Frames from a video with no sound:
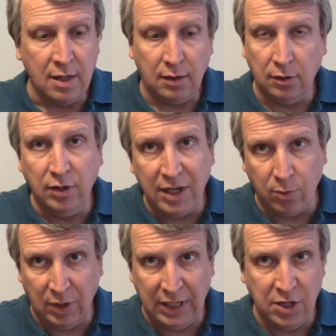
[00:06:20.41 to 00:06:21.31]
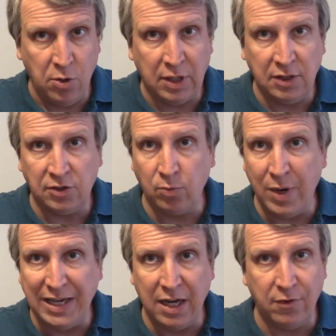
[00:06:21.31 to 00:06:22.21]
Literally, you can
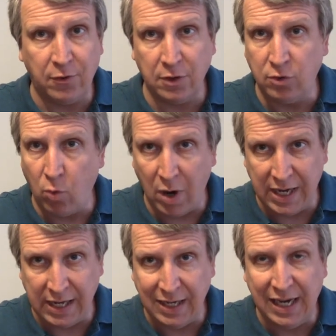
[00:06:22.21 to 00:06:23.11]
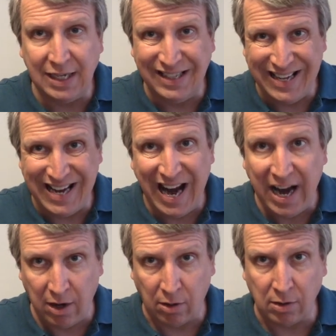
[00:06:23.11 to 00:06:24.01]
swing in for 20 in the
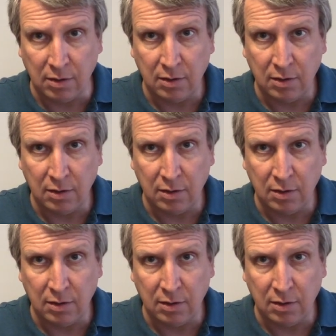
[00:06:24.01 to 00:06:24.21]
air